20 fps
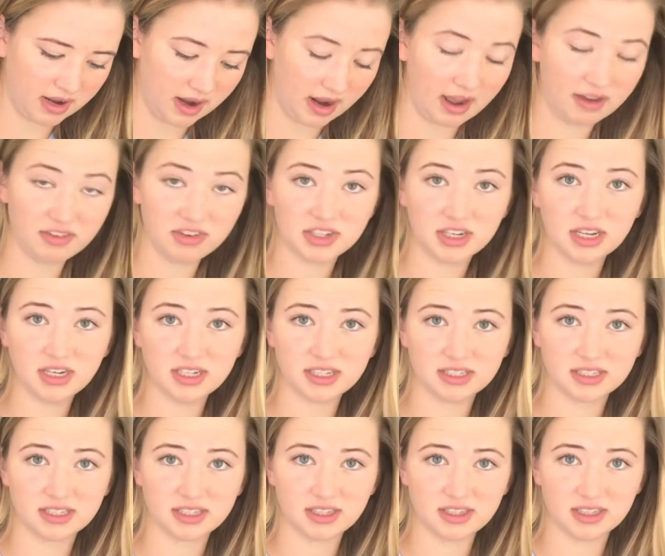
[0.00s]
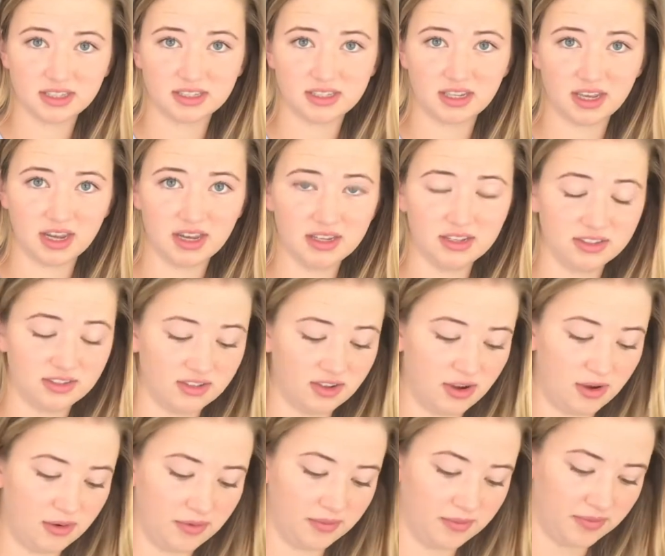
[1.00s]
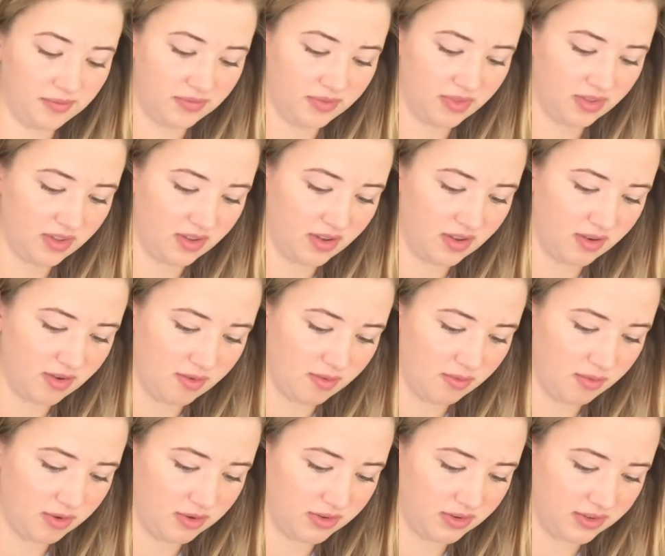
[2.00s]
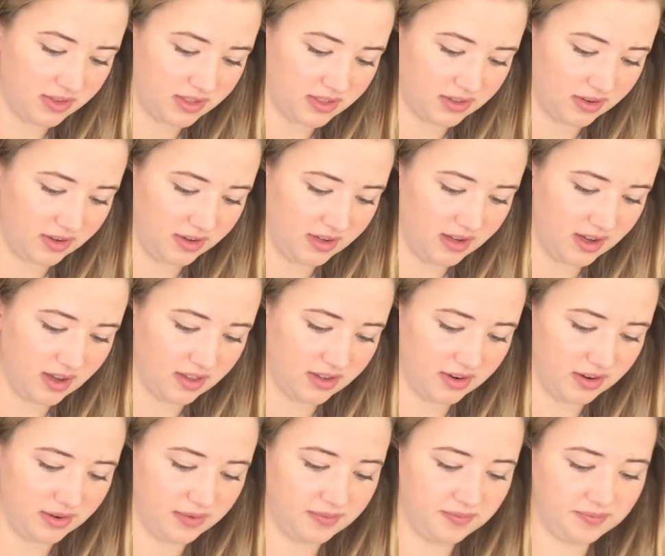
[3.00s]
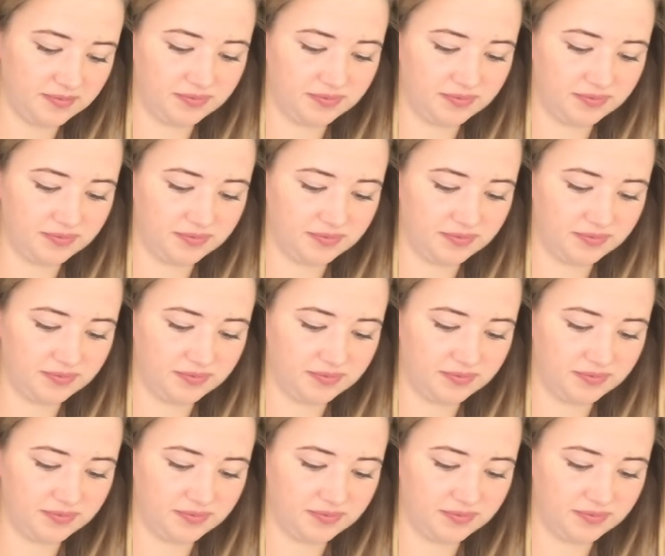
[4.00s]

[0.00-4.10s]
I haven't done this yet, so we're doing this all together.